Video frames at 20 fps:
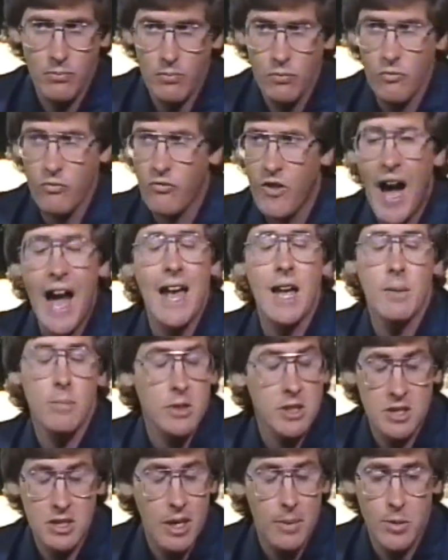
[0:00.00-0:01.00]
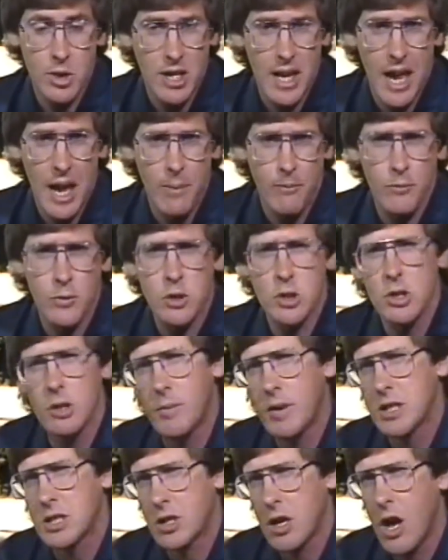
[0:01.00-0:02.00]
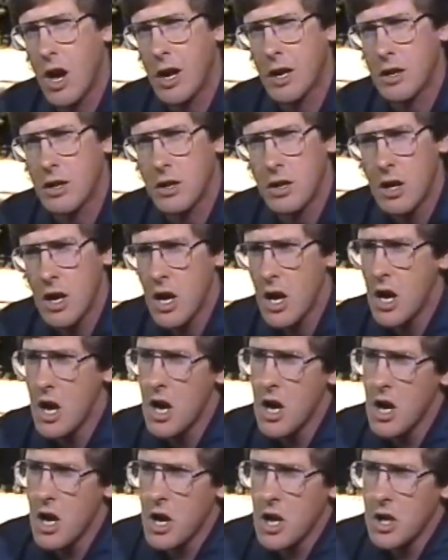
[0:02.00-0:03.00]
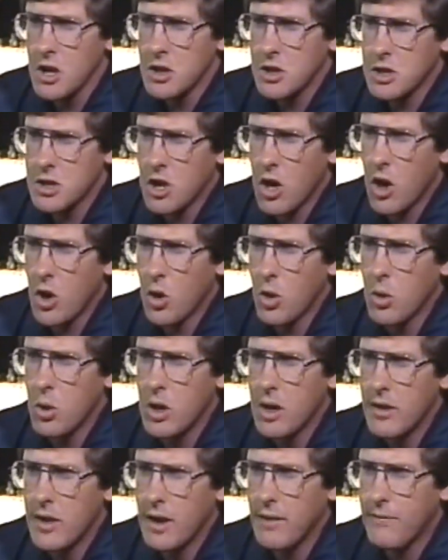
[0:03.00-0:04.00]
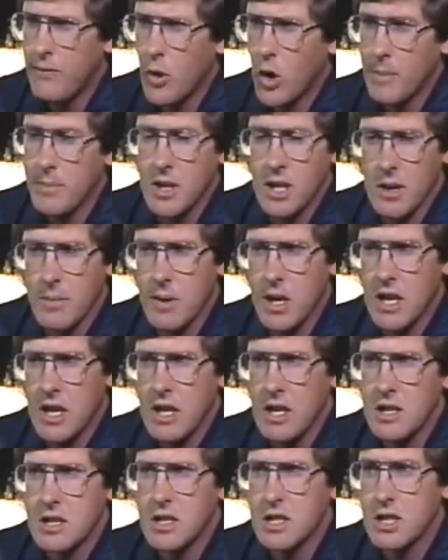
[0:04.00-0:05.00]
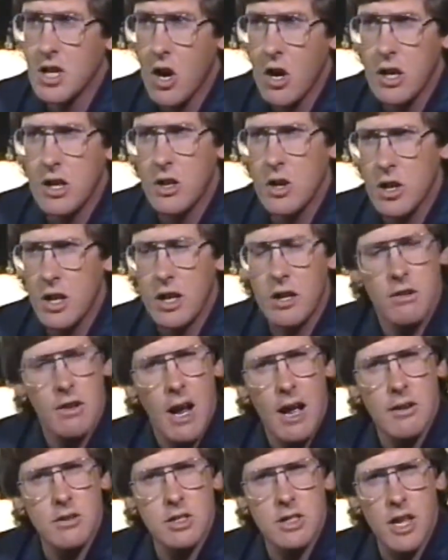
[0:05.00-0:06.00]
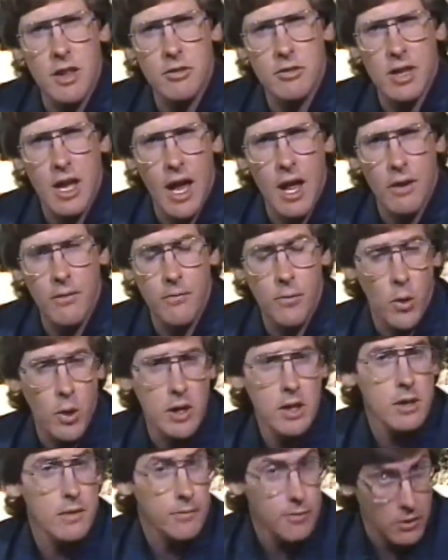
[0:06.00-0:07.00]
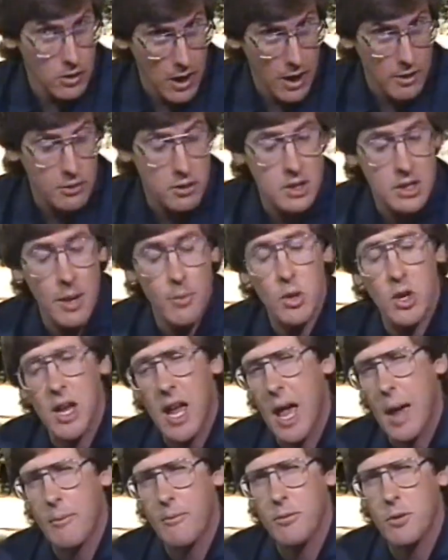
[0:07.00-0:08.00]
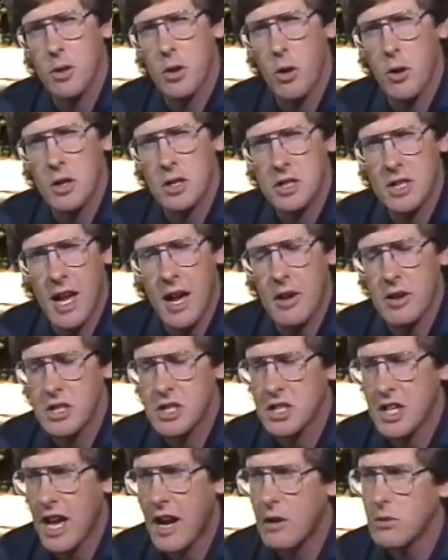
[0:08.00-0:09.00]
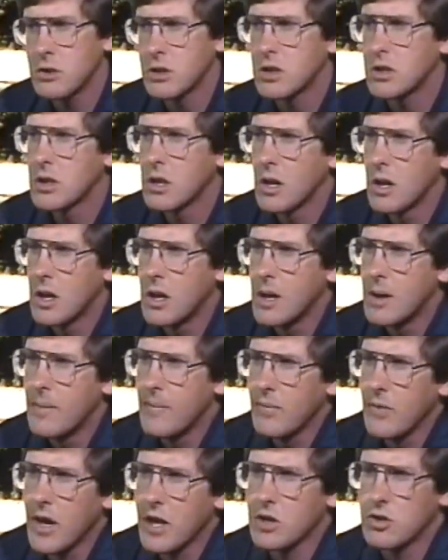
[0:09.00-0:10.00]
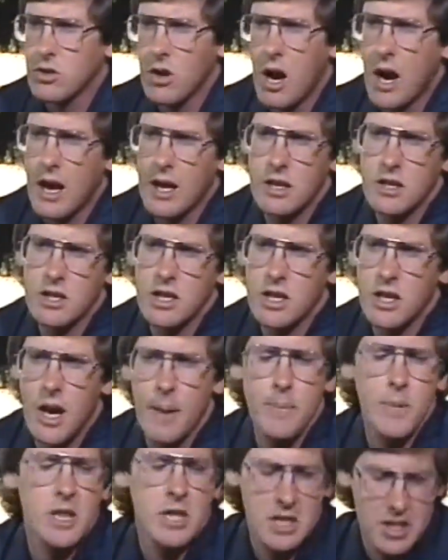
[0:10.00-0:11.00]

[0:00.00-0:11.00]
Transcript: viable summer camp for too much longer. So they formed a committee and started looking around Southern California for another summer camp for the Orange County Scouts. They tried up in the